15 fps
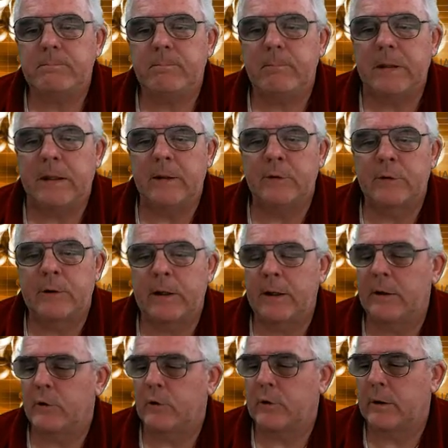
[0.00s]
He's
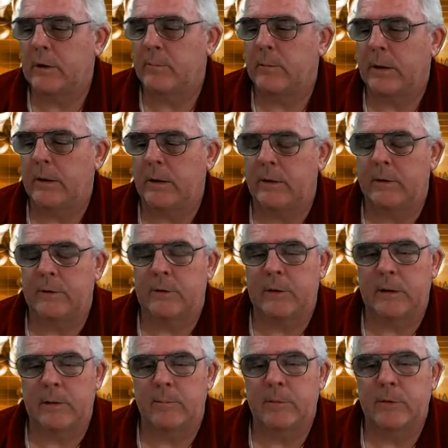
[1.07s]
caged in many of the
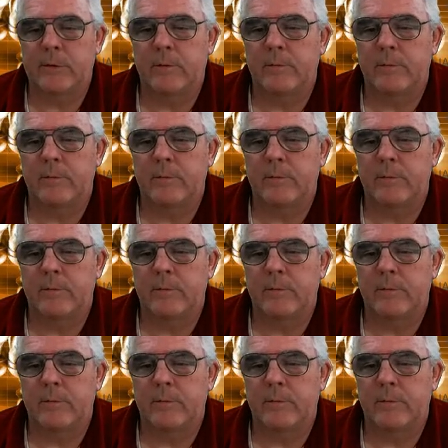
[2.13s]
times.